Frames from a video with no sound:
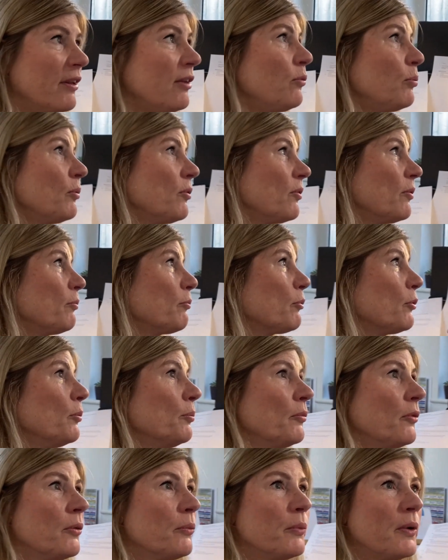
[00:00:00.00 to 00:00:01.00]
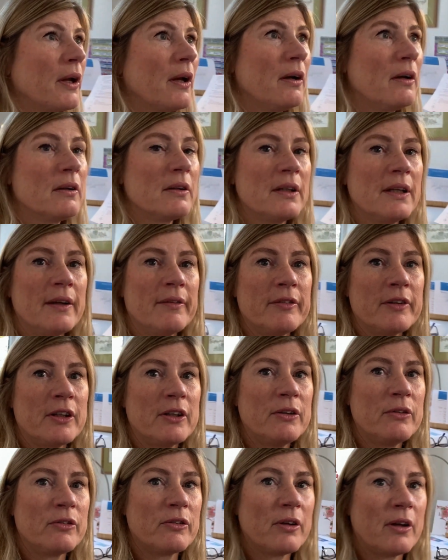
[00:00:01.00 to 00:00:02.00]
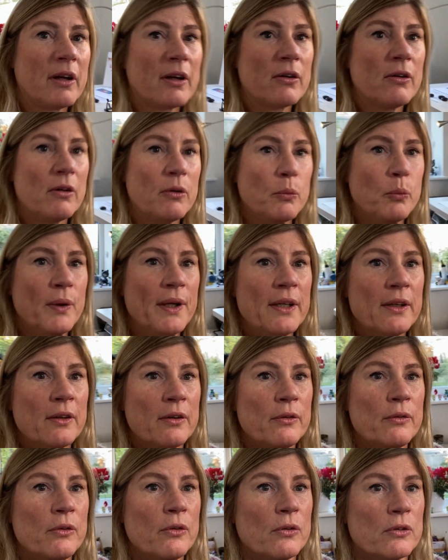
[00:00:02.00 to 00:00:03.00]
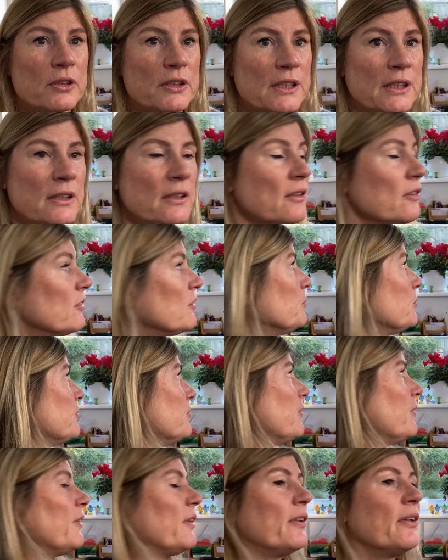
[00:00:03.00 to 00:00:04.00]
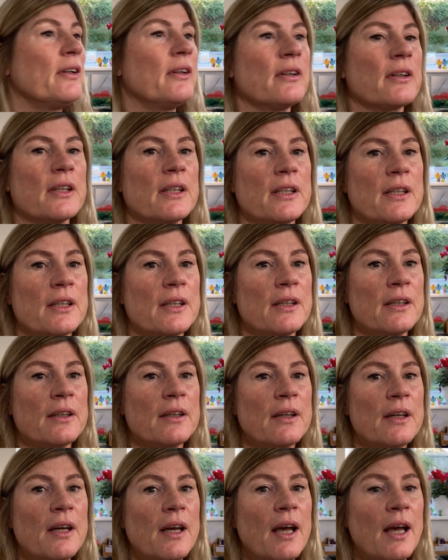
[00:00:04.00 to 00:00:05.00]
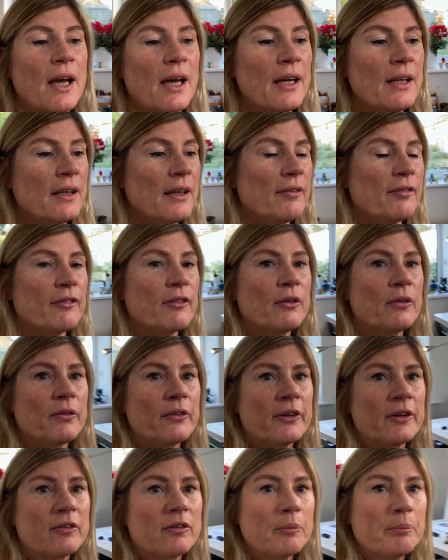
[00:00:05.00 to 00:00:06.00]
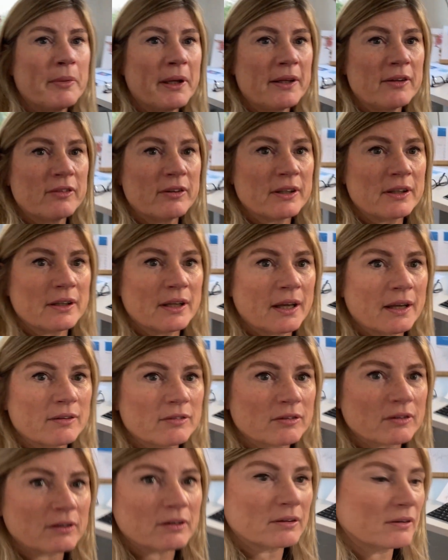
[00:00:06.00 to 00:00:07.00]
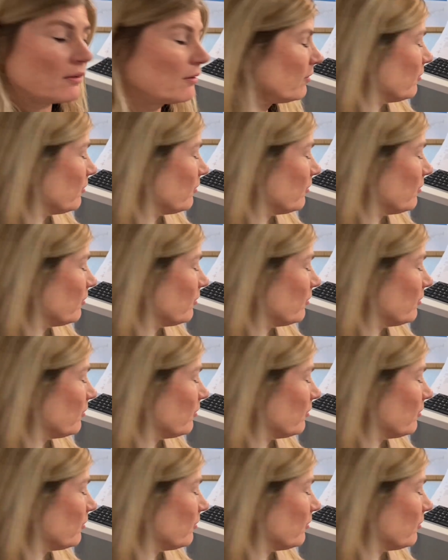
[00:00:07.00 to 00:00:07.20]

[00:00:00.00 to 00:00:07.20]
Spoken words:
was a room that we hardly ever used. I've got a window knocked in because it was very dark in here. And I've got this amazing desk, you